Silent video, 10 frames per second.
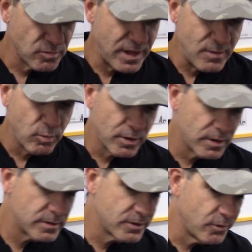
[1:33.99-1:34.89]
they
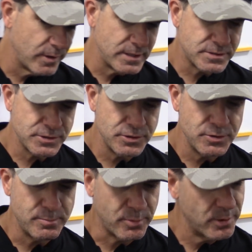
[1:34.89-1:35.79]
weren't going
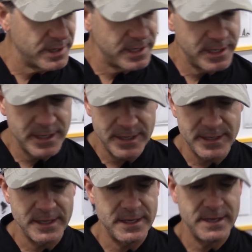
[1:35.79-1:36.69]
to bring
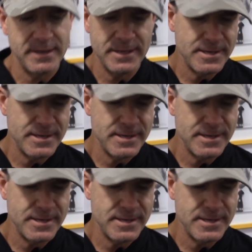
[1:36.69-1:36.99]
in